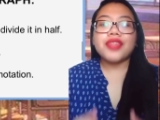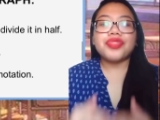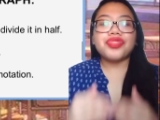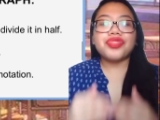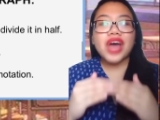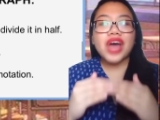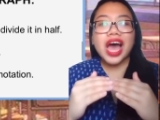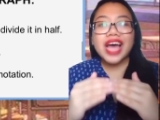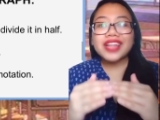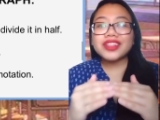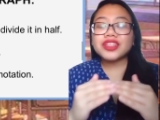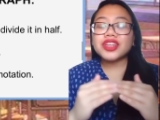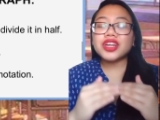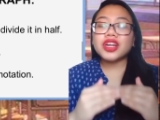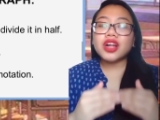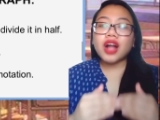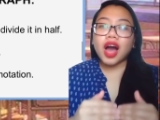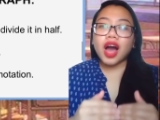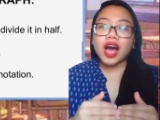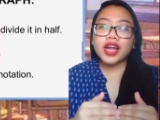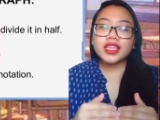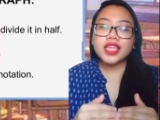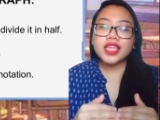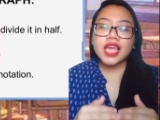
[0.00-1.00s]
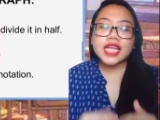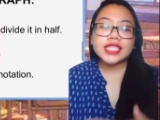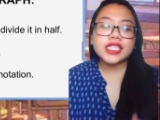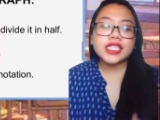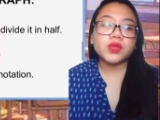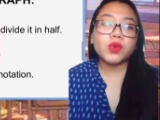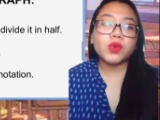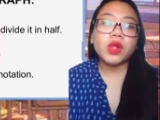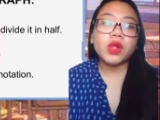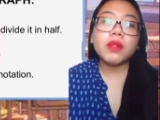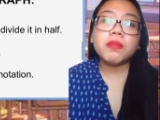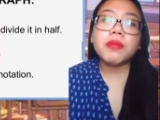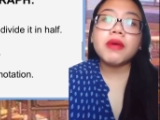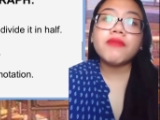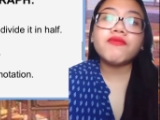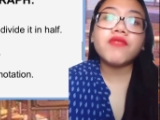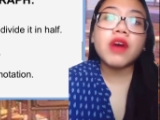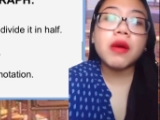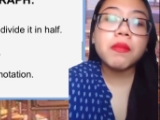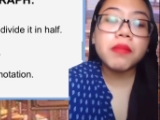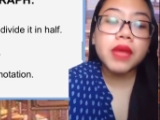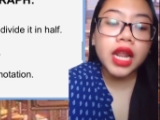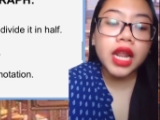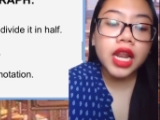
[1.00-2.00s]
that your audience will be
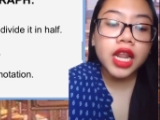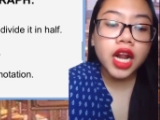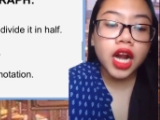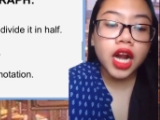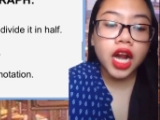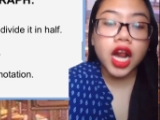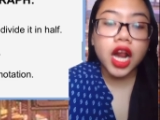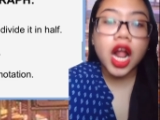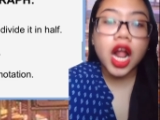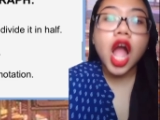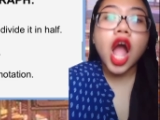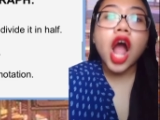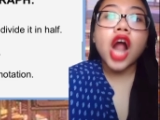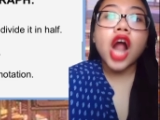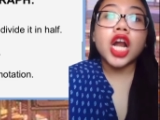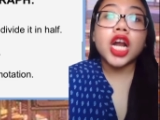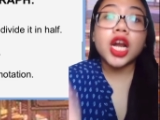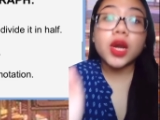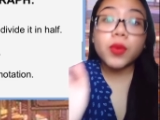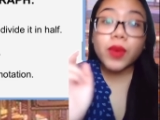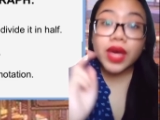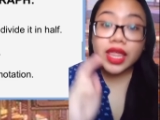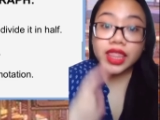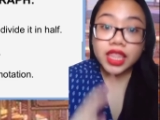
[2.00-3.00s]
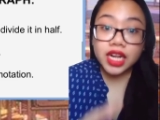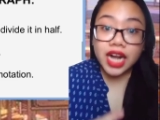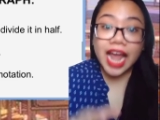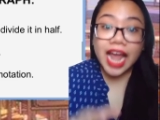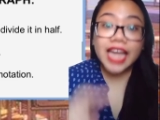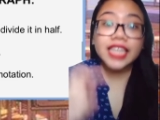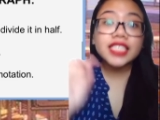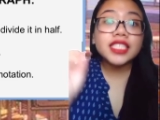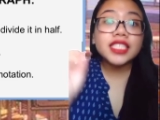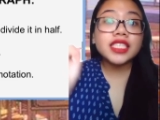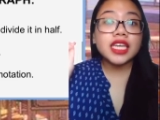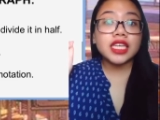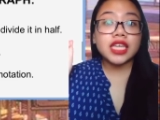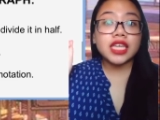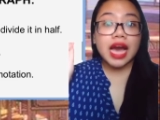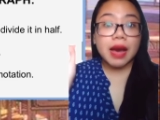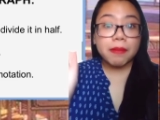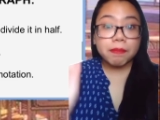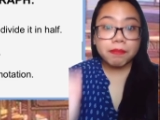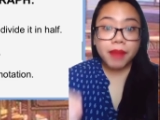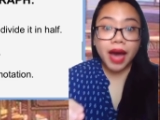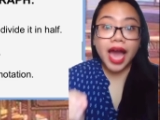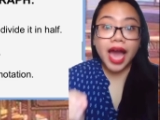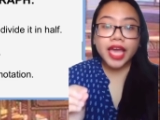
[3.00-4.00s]
familiar with riding
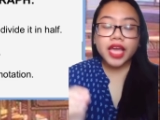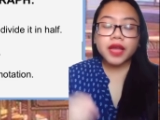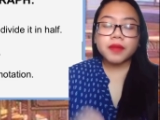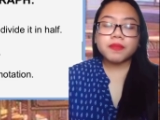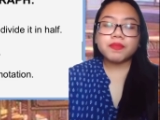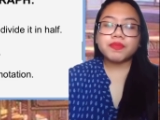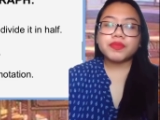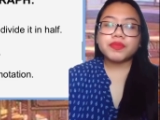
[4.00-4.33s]
a bike.